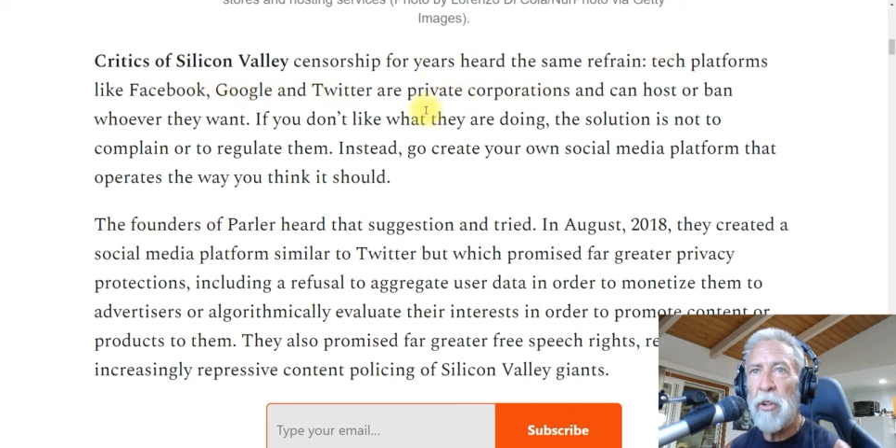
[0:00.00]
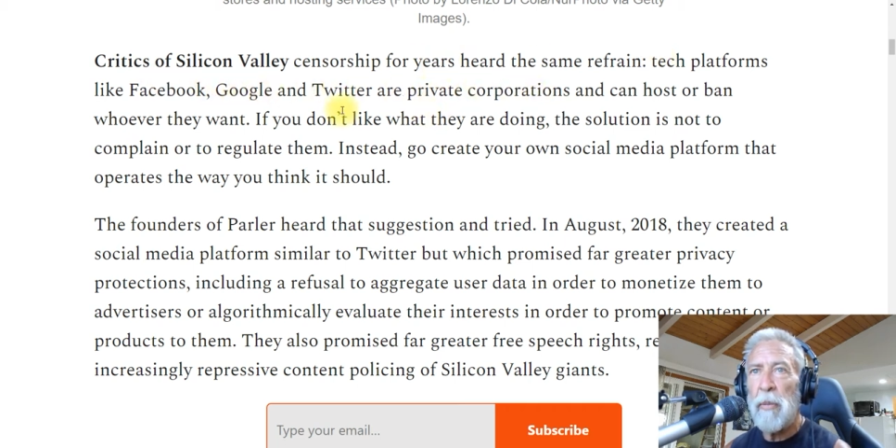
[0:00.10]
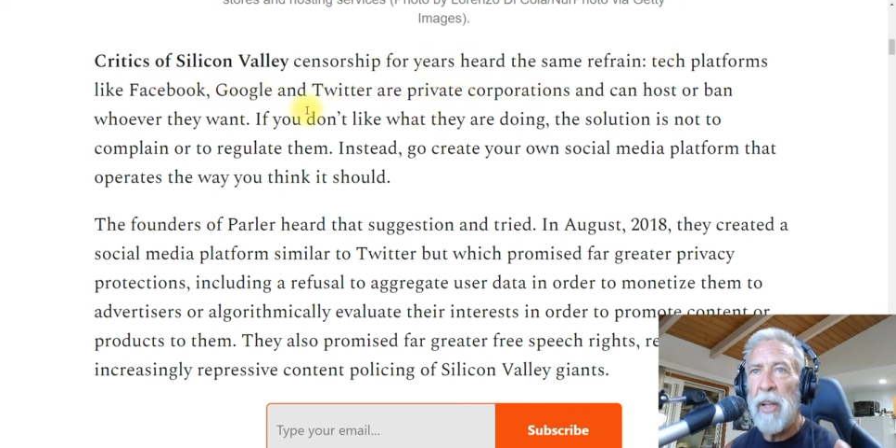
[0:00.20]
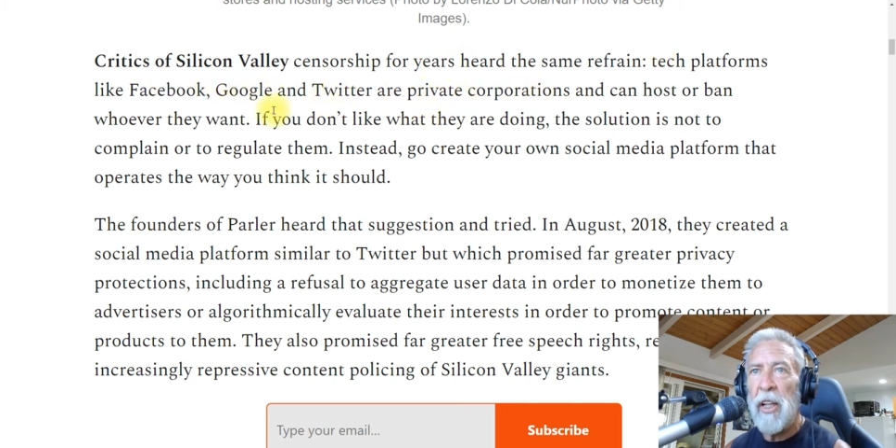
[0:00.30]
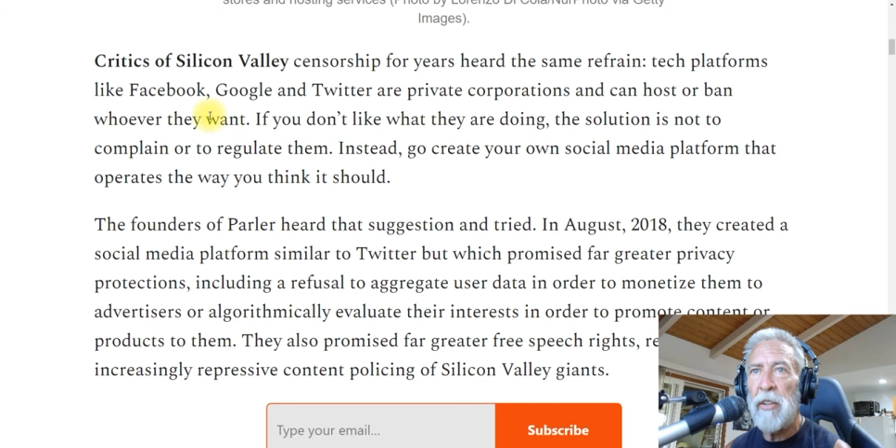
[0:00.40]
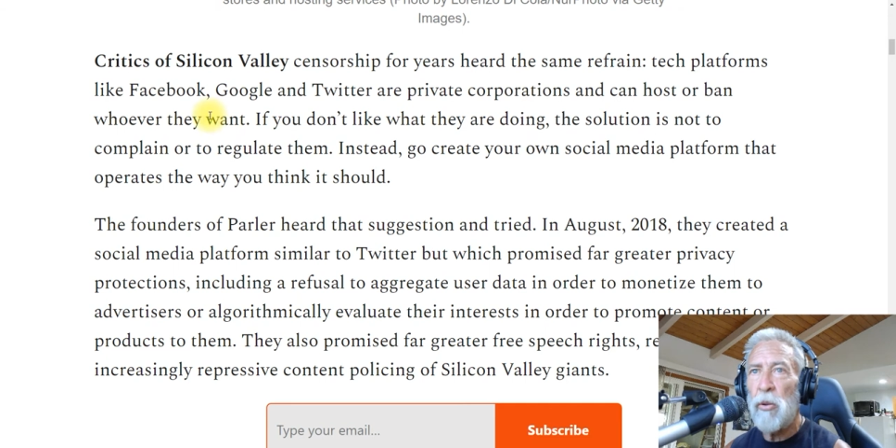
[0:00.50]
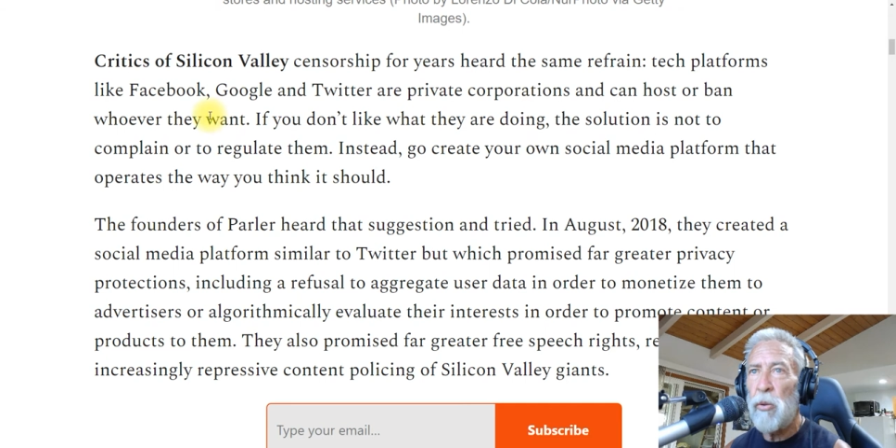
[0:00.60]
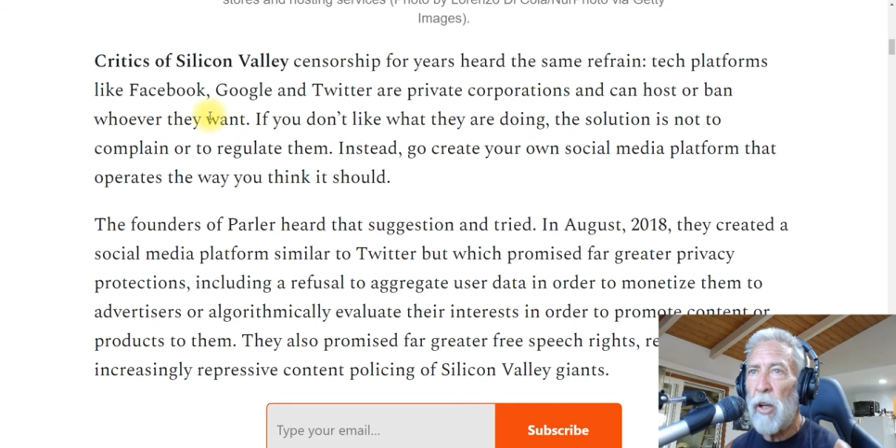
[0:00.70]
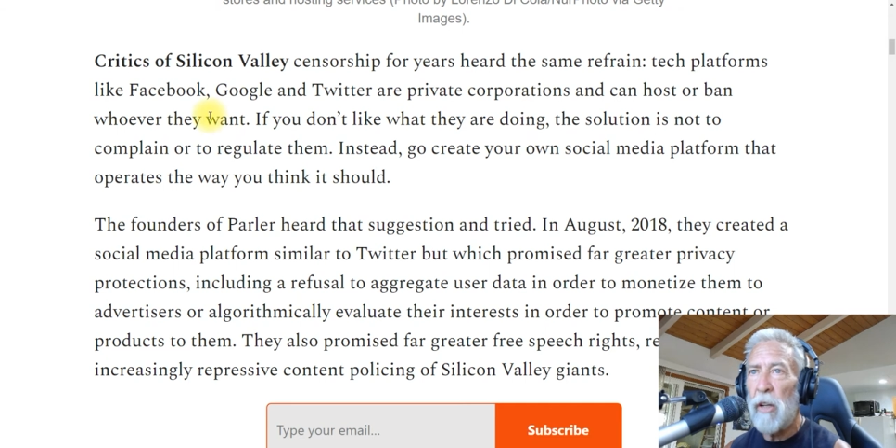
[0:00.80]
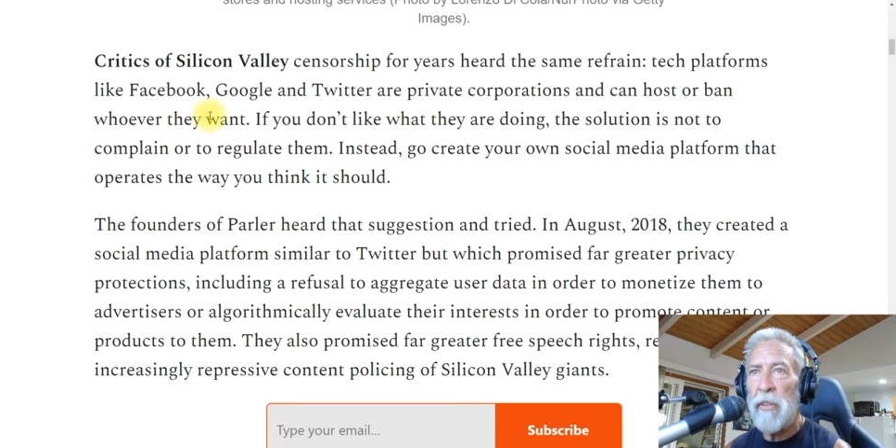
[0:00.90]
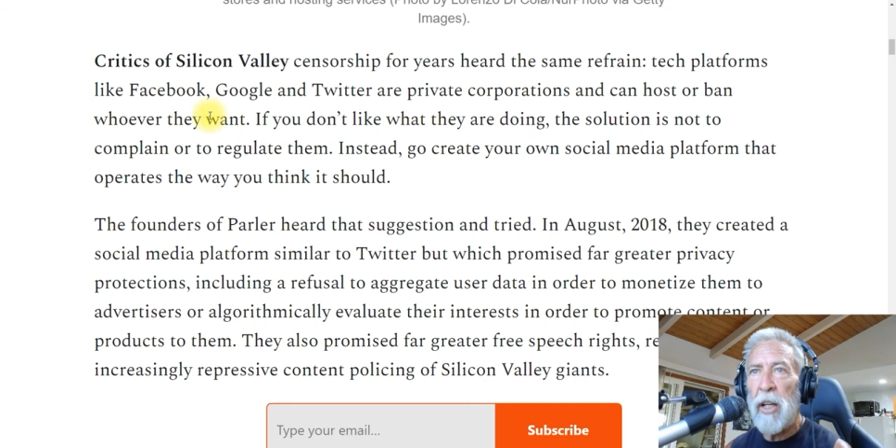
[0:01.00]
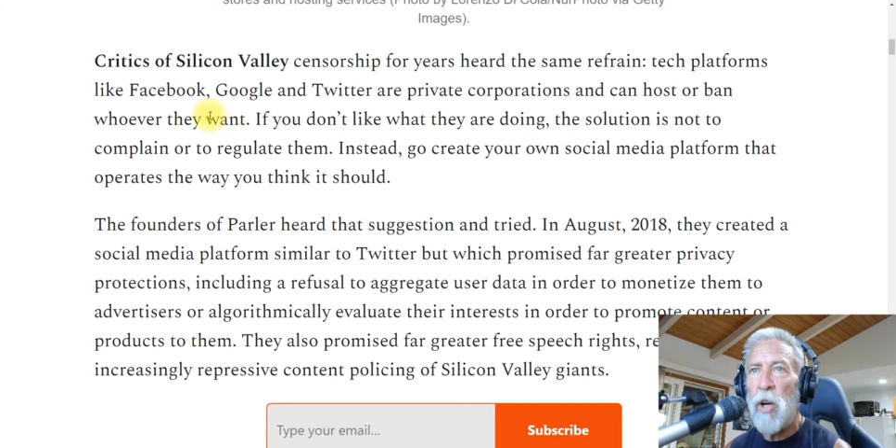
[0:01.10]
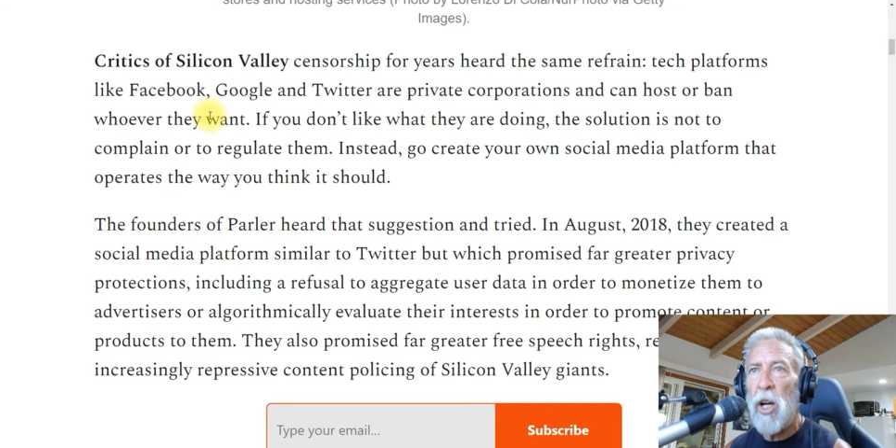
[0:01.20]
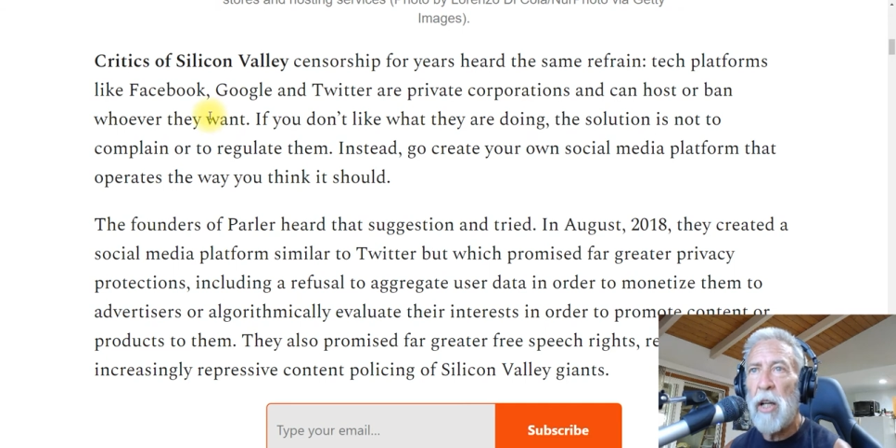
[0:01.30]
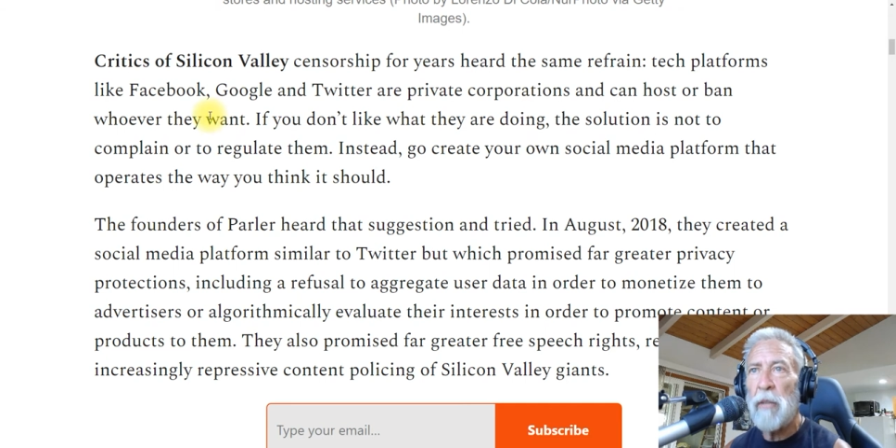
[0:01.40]
or ban whoever they
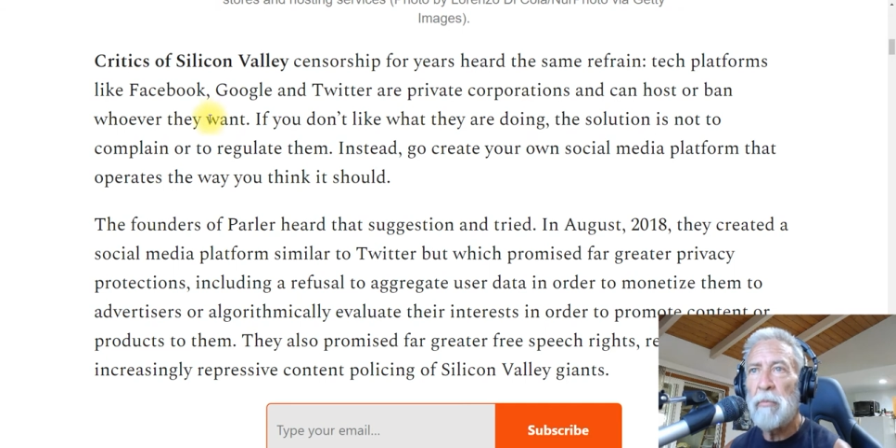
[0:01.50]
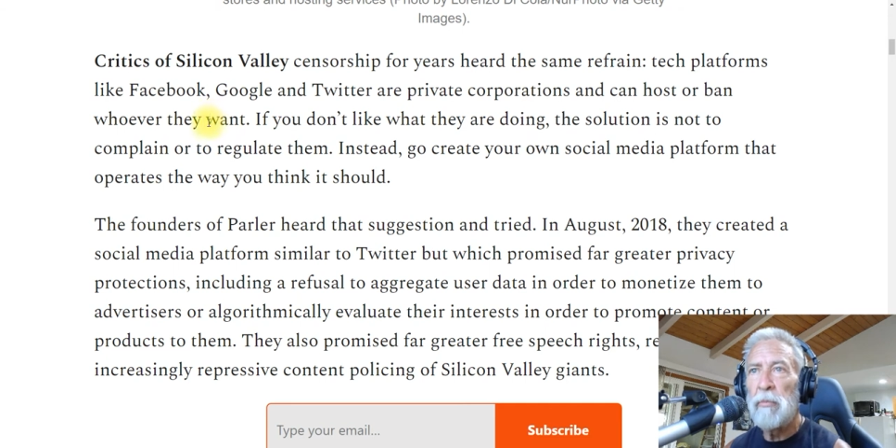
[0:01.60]
want.